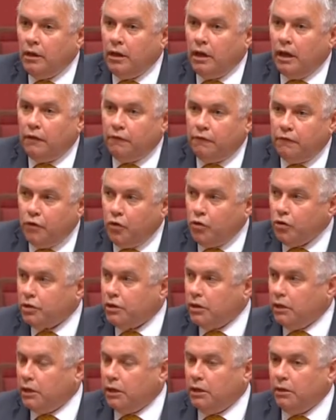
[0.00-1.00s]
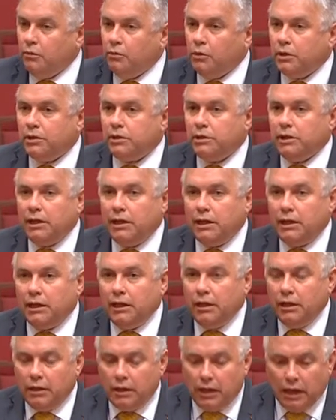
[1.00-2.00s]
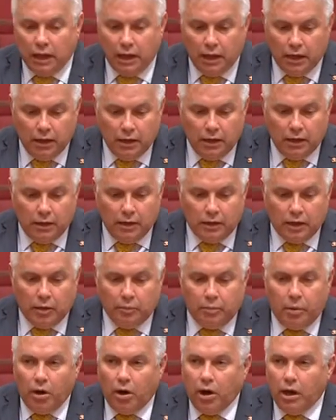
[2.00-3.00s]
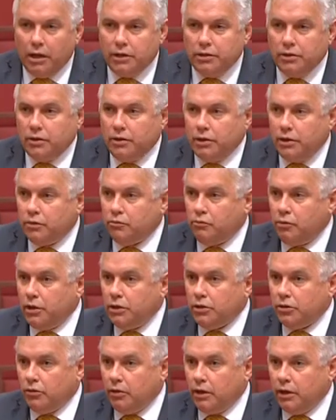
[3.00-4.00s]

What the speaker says: Unfortunately, we're seeing pilots in these regional